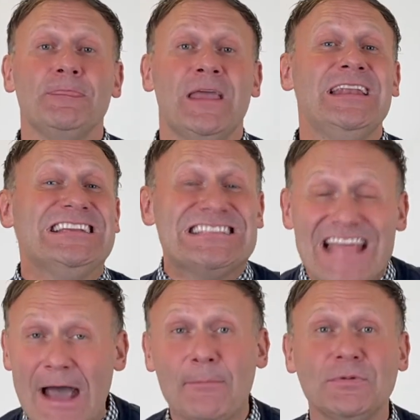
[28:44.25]
an
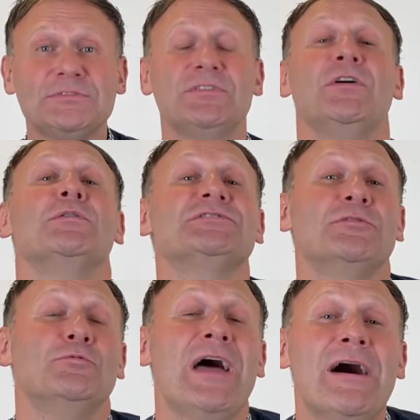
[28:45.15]
example to those
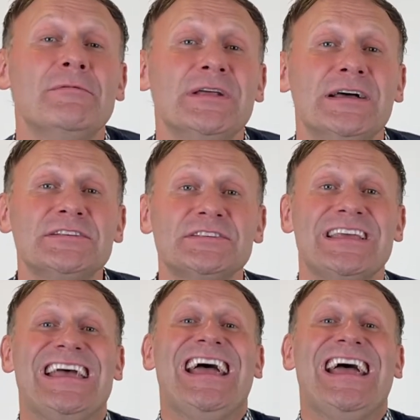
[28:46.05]
around us.